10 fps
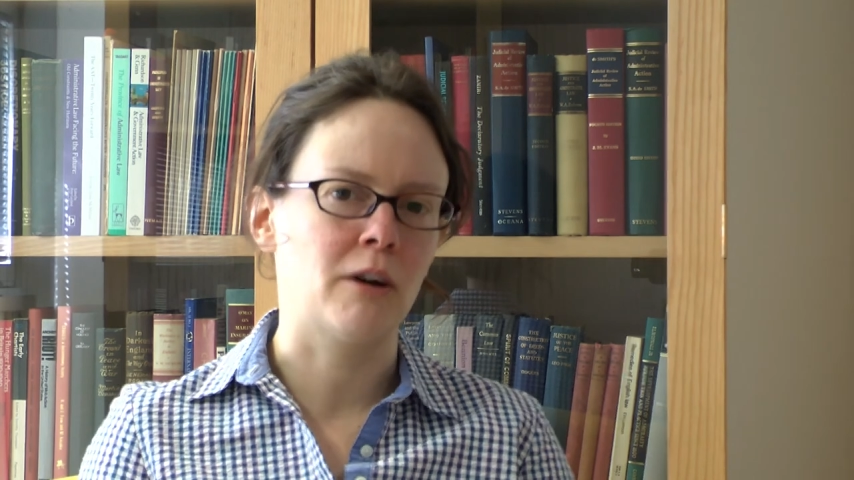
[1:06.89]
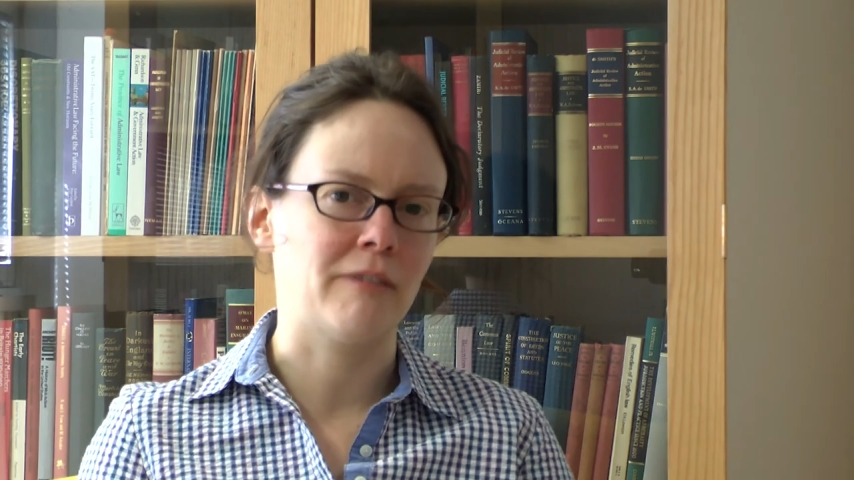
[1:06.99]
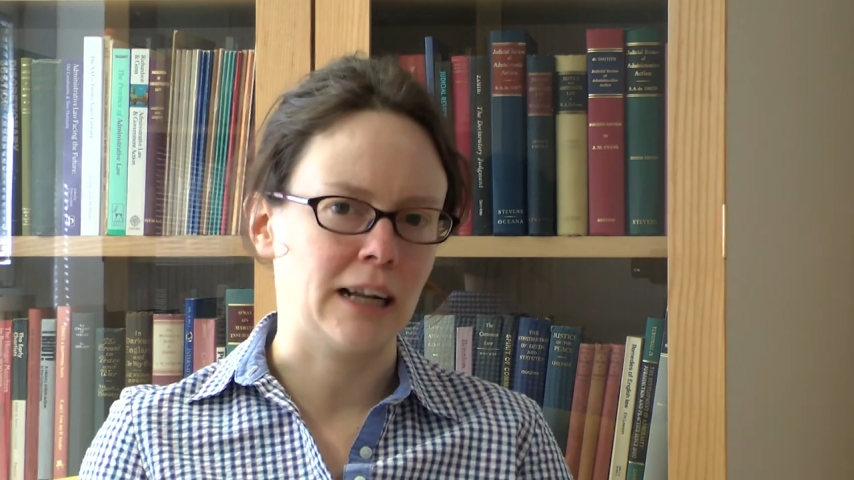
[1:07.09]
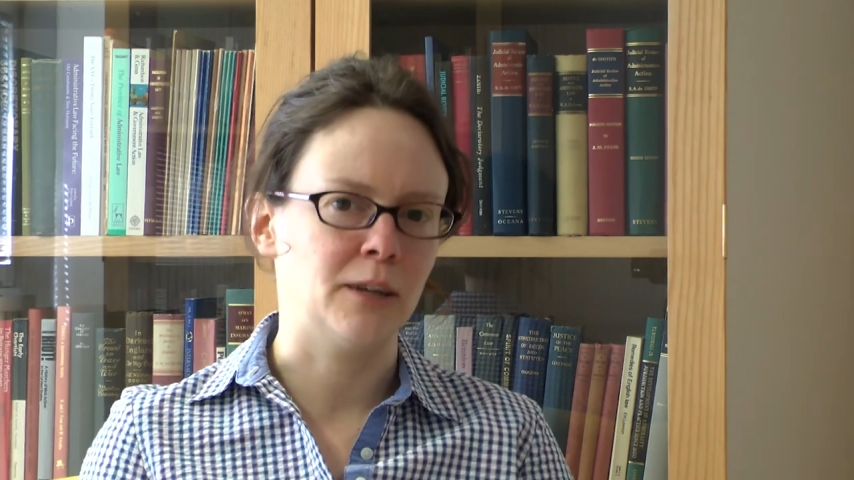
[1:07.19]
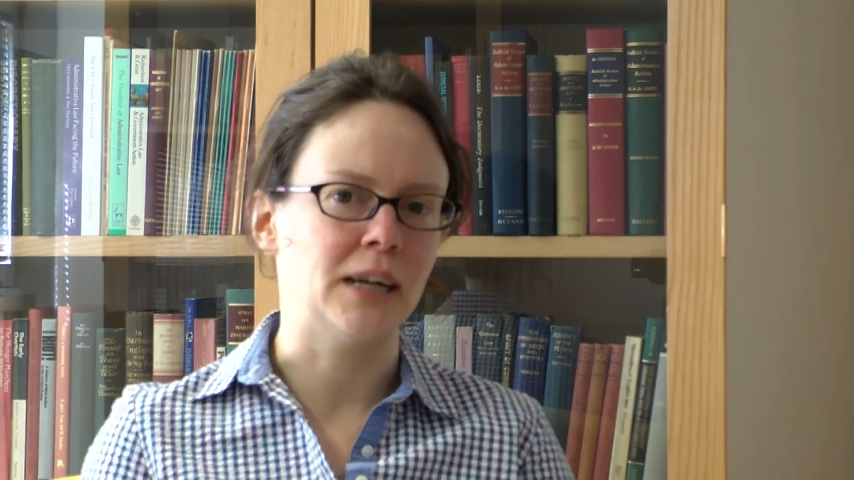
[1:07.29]

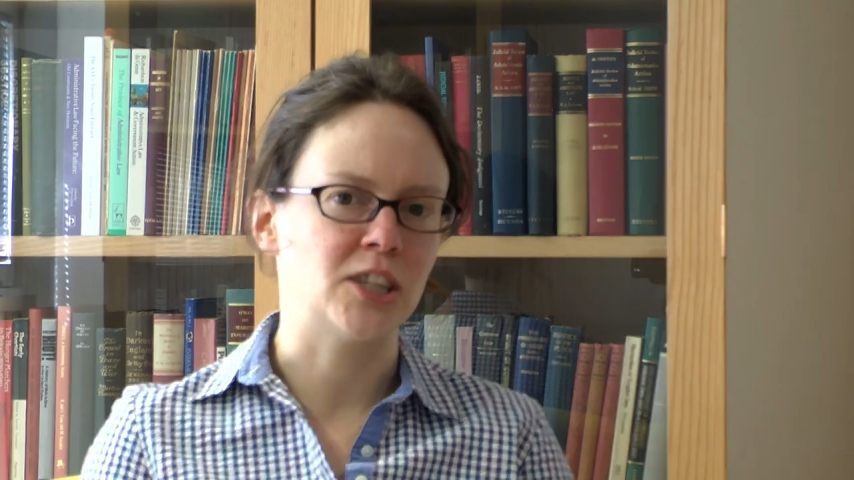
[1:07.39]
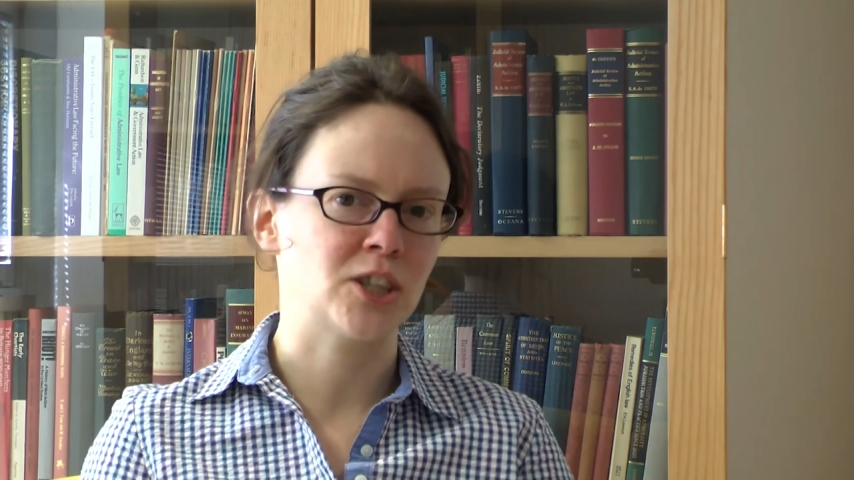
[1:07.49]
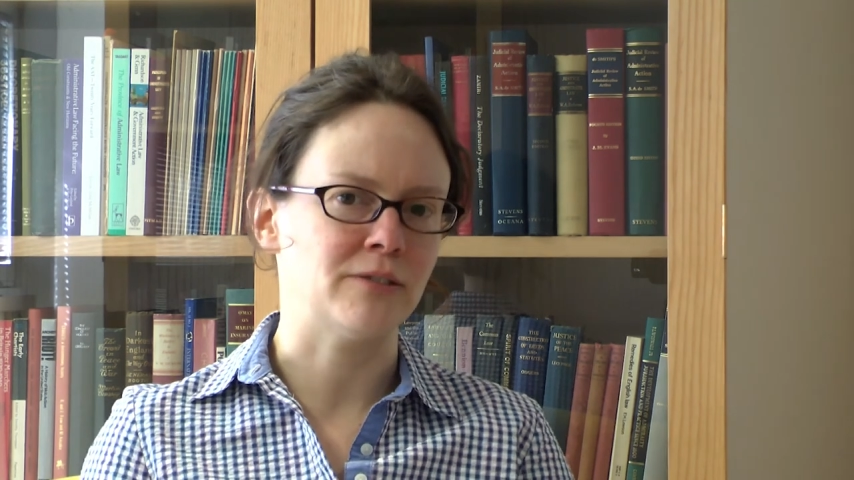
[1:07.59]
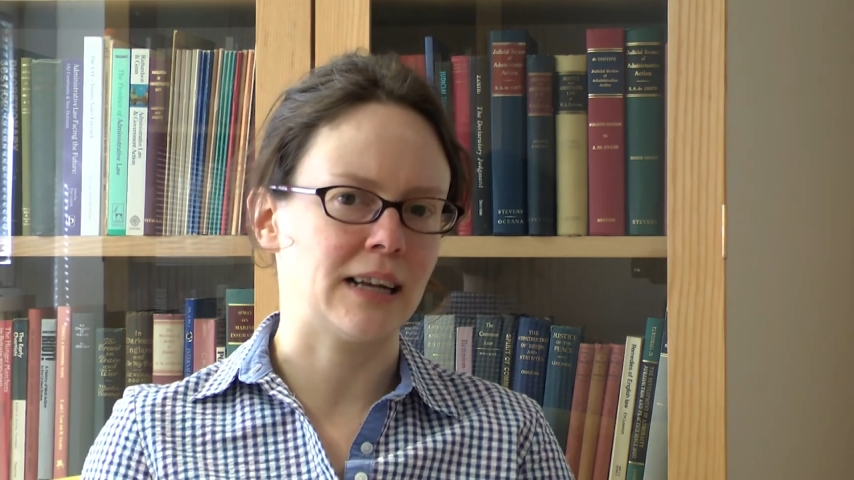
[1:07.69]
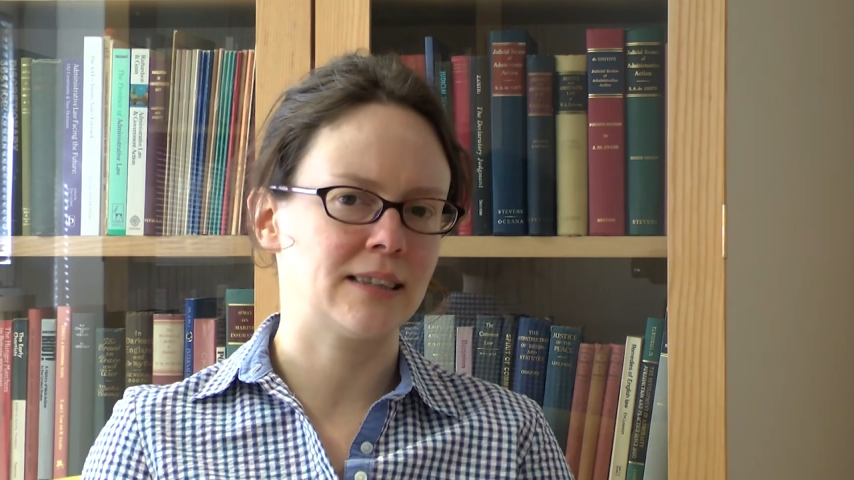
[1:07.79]

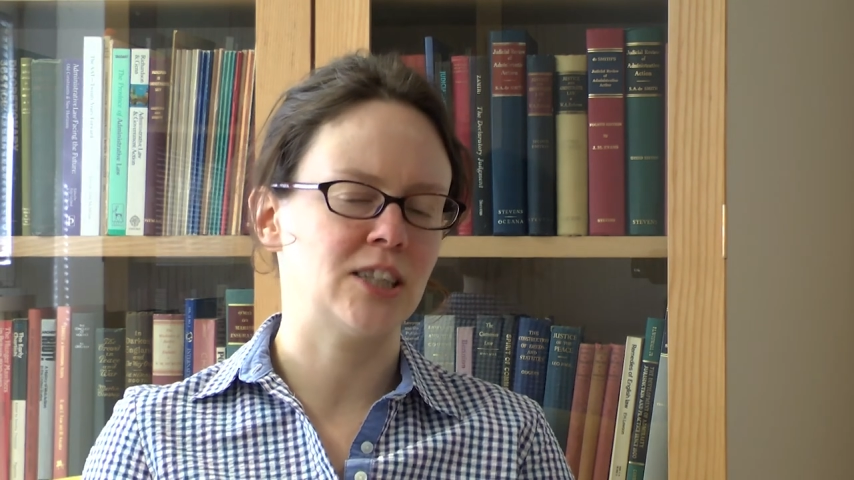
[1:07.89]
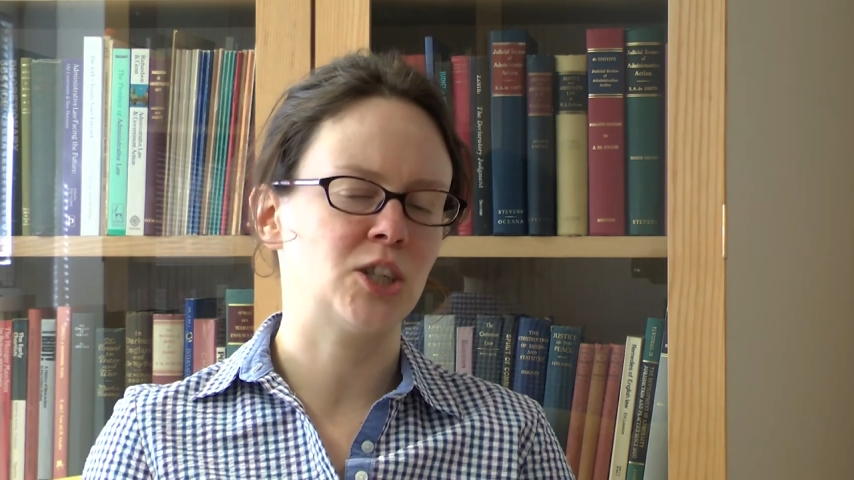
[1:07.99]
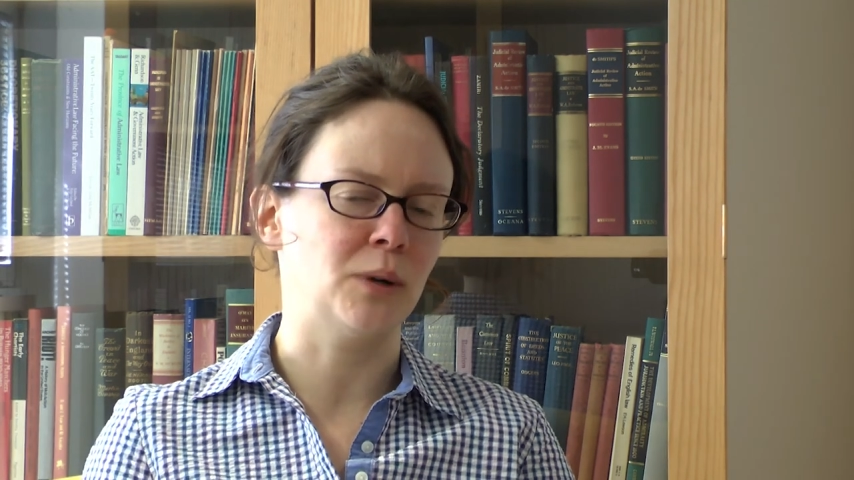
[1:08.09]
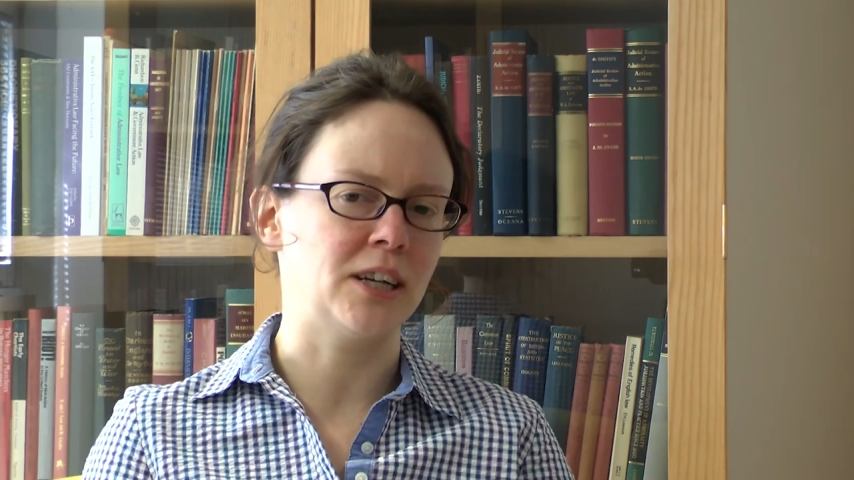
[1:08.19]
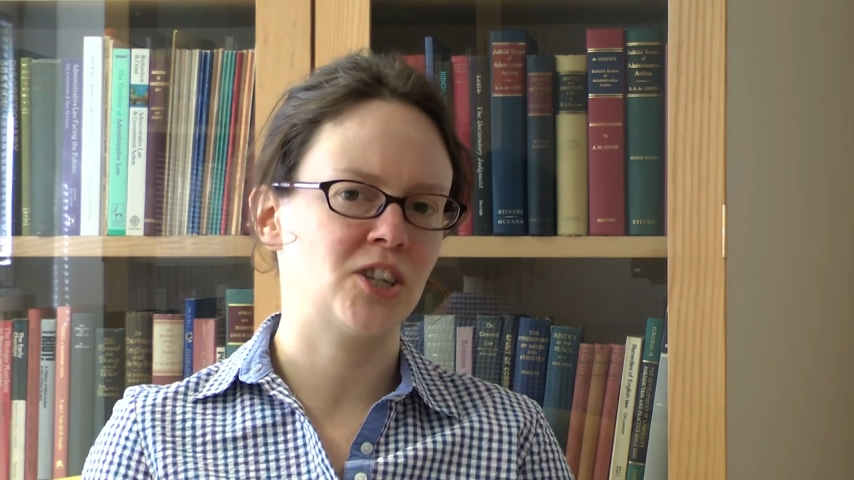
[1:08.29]
evaluation of that
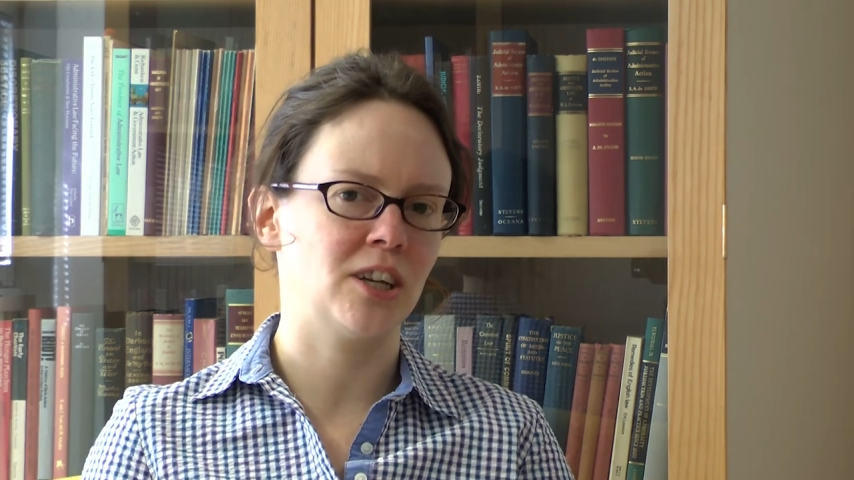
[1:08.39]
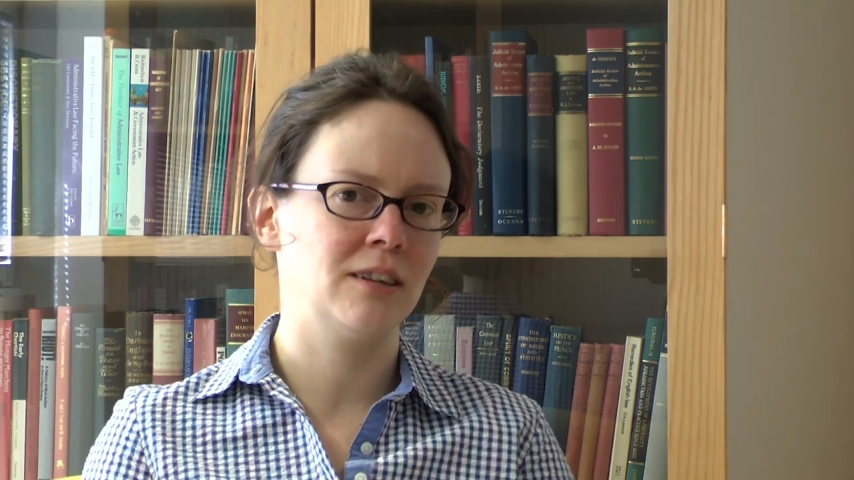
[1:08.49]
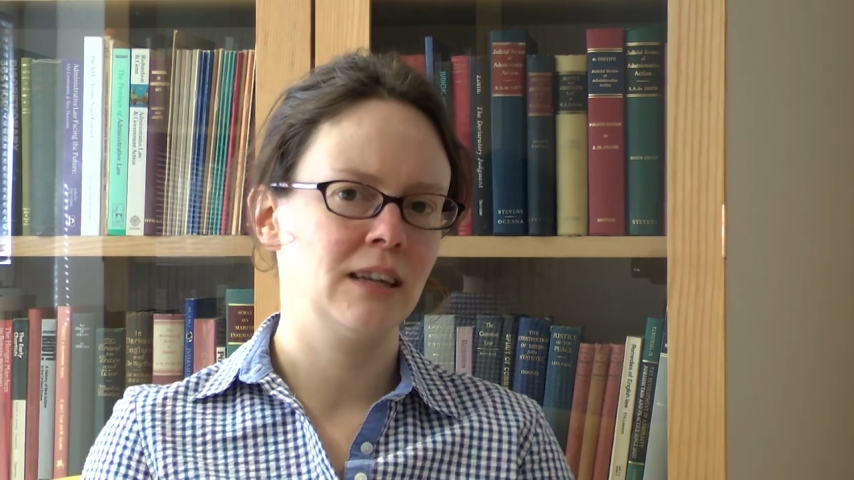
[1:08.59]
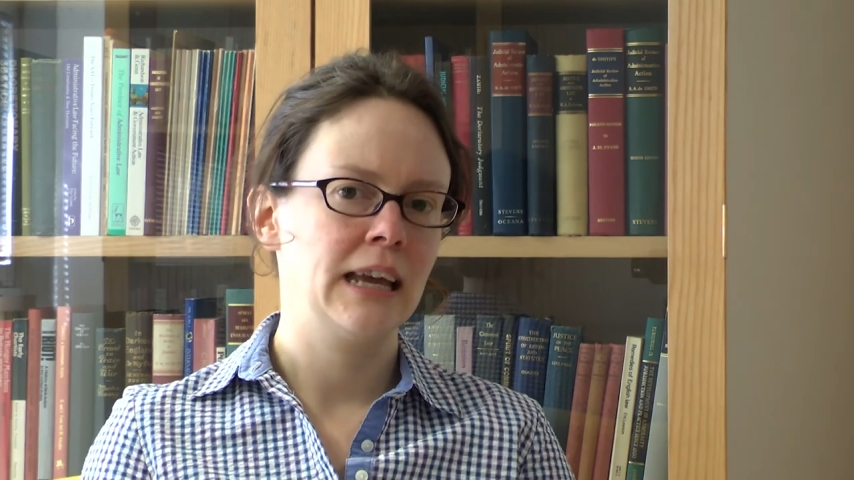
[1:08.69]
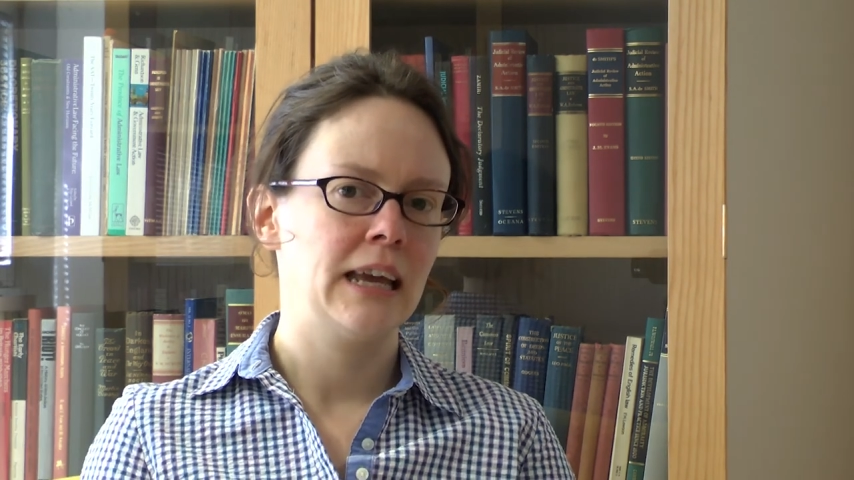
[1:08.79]
situation